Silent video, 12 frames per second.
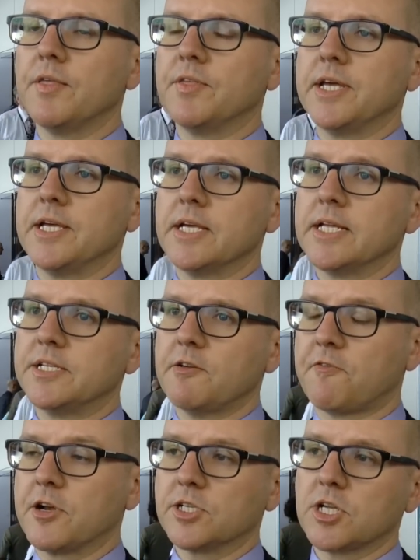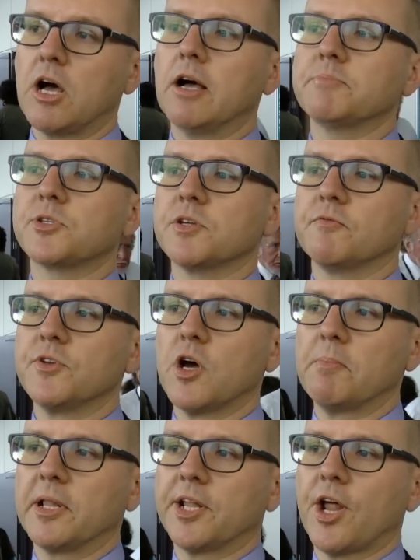the different types of
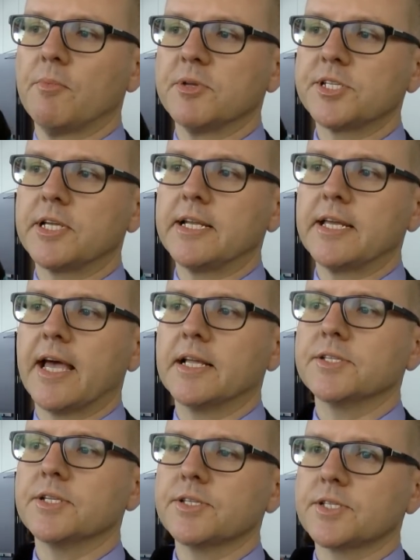non-melanoma skin cancer,